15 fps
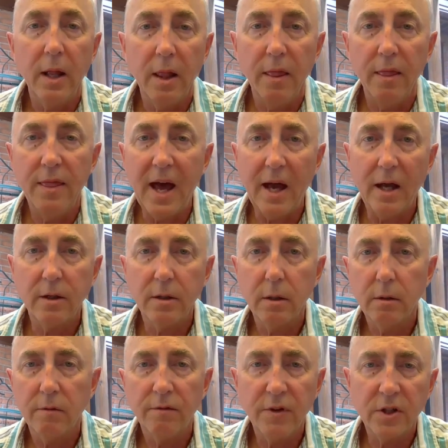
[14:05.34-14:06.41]
That
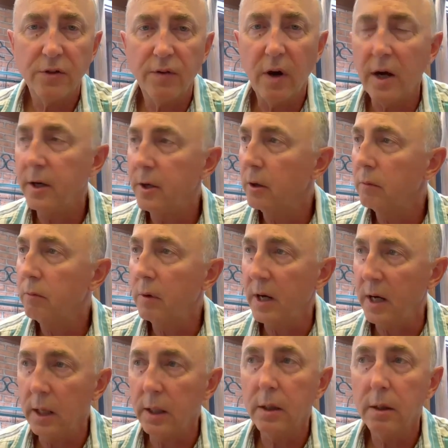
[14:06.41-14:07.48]
fish finder
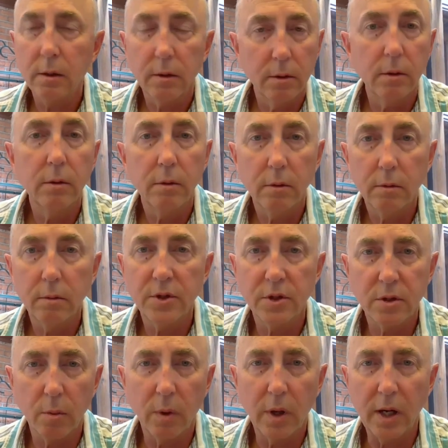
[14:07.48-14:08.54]
rig, which is
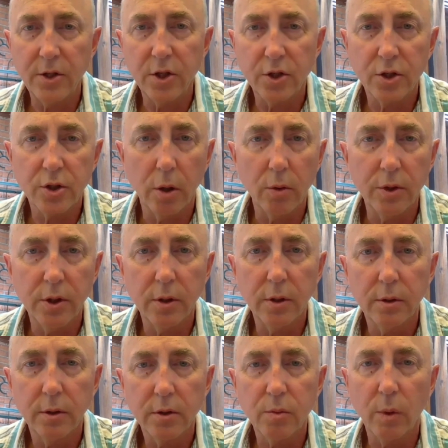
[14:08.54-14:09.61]
the one I just showed you,
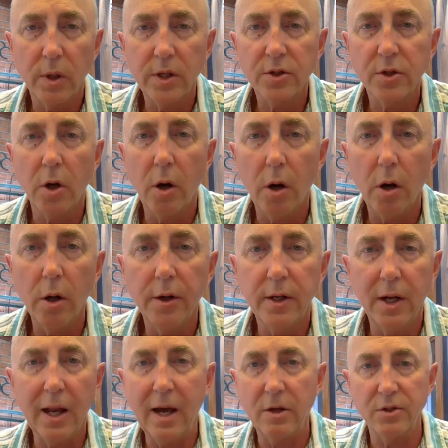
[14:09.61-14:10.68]
it's what it's called. It
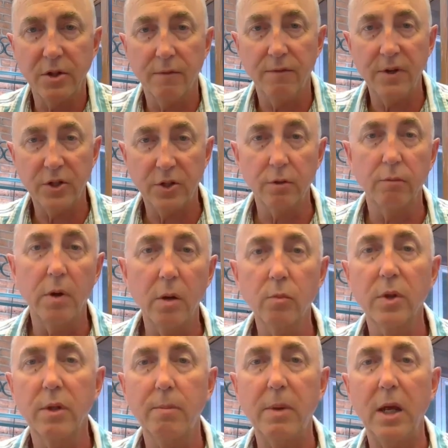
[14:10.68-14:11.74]
allows the fish to run with
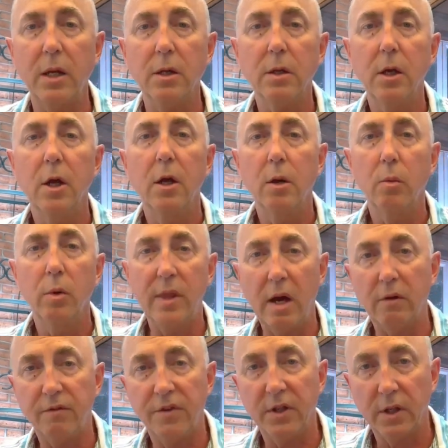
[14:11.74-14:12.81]
the bait
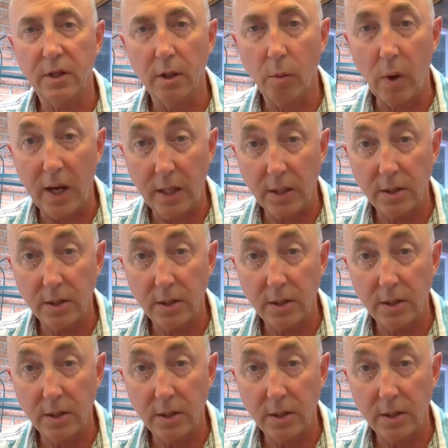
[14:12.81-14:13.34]
without feeling the weight.